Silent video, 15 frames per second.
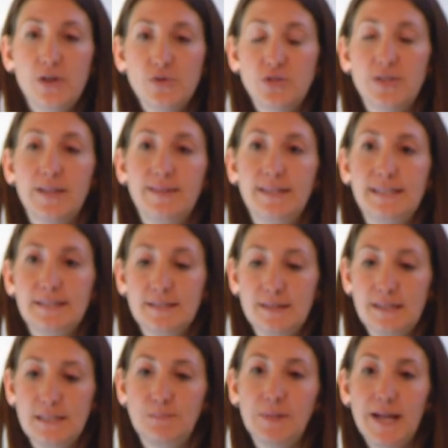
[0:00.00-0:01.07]
notion that
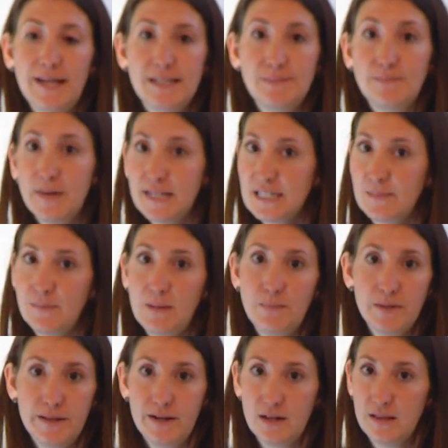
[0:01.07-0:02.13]
these plans must be
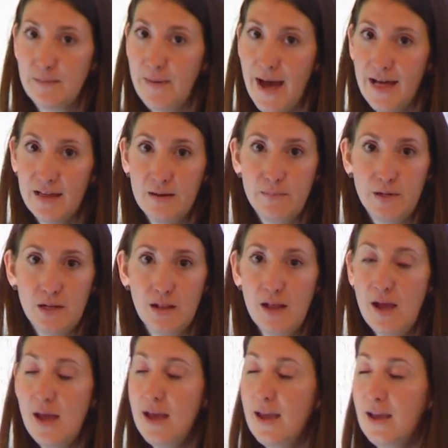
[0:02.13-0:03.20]
politically palatable
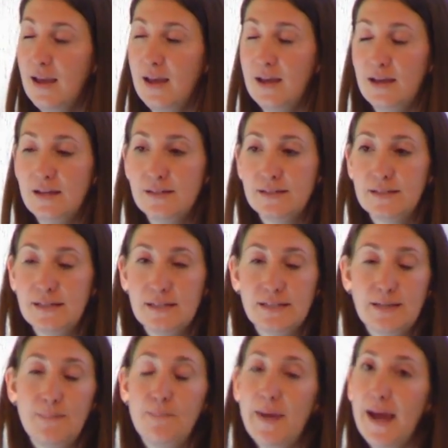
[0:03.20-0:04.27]

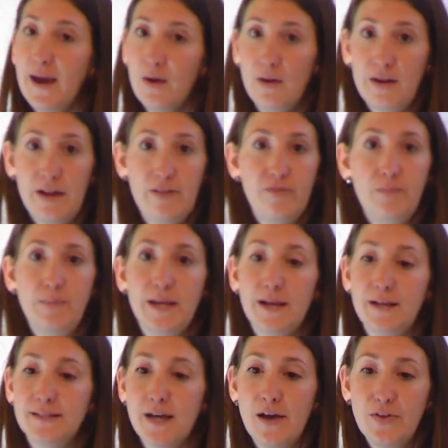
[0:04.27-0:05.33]
is imperative,
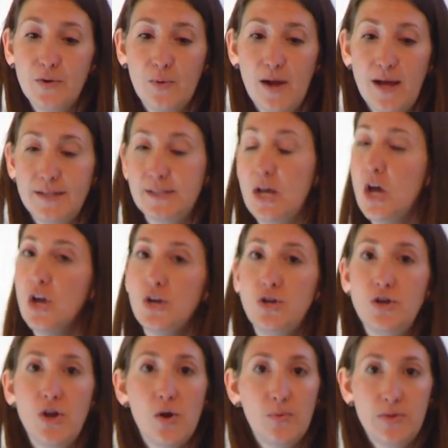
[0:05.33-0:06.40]
because otherwise,
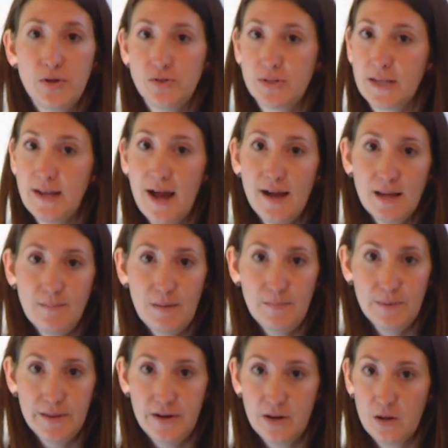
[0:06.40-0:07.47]
there's not going to
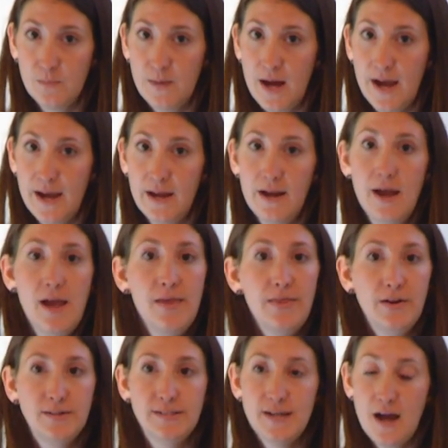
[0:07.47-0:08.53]
be political buy-in,
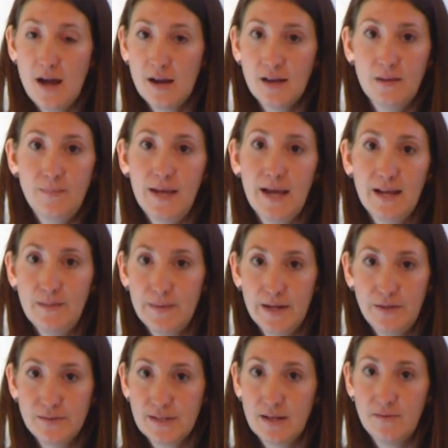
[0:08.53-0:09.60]
there's not going to be
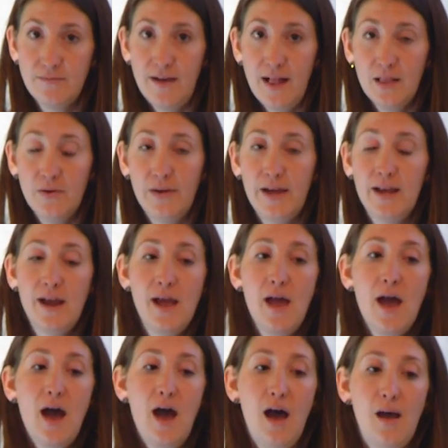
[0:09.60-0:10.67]
anybody who's going to follow it.
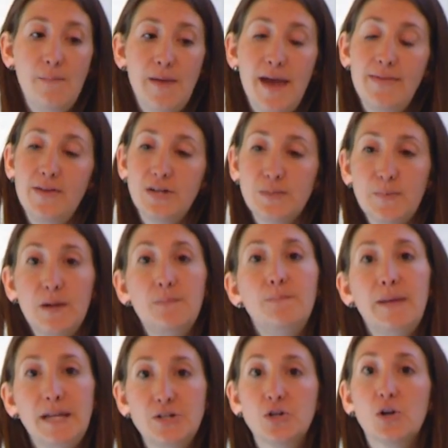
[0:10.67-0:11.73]
And there's been a
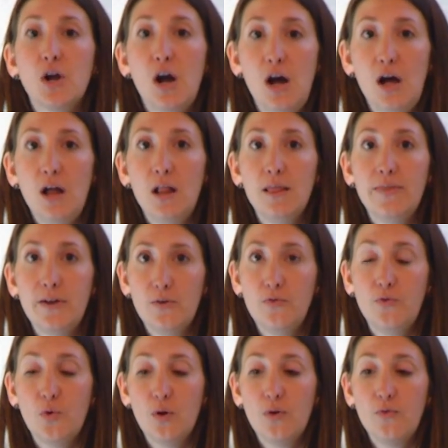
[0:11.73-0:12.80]
major call,
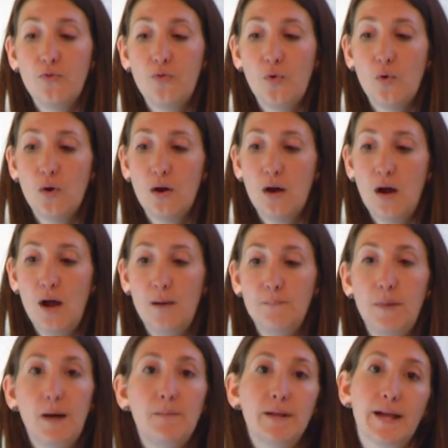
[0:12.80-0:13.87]
therefore, for
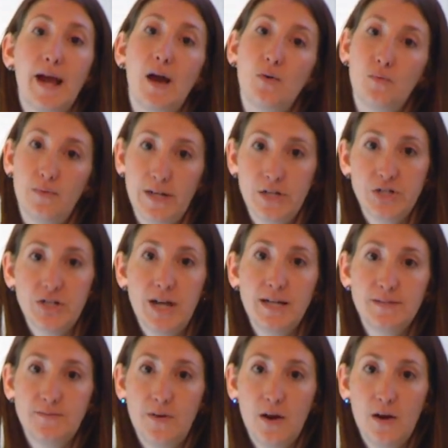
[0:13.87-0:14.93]
public outreach
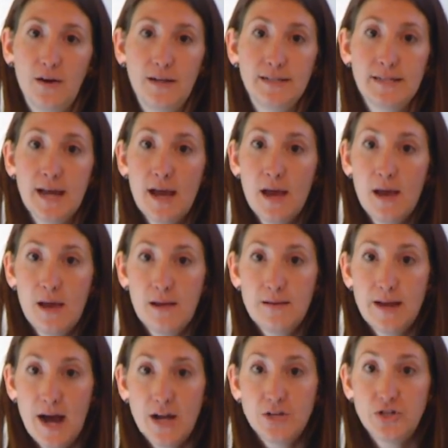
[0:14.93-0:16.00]
as far as
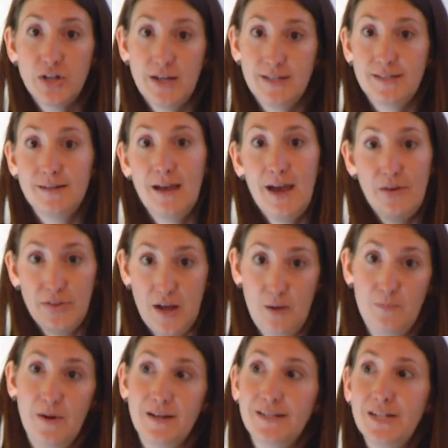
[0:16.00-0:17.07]
not just
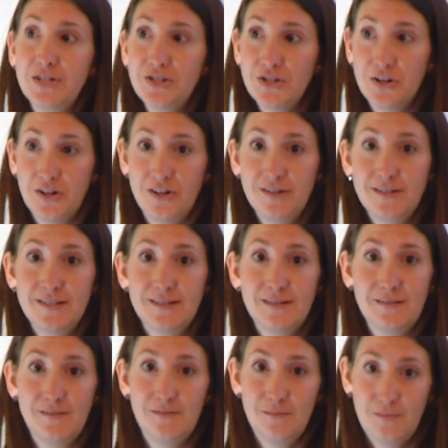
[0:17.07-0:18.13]
healthcare practitioners
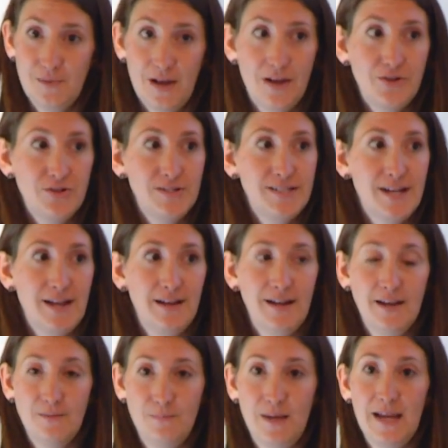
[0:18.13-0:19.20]

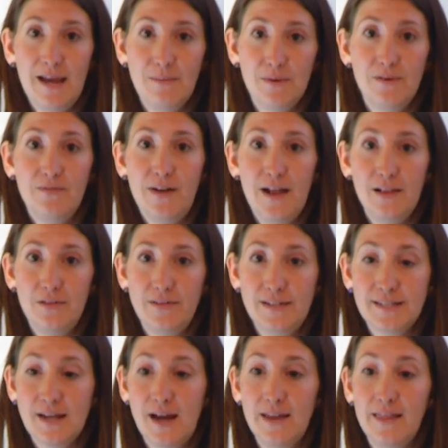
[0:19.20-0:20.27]
understanding and being able to follow
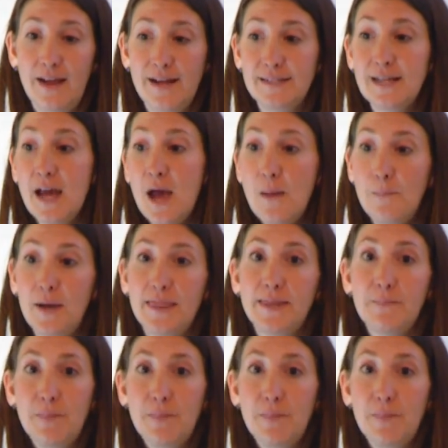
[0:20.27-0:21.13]
these guidelines, but the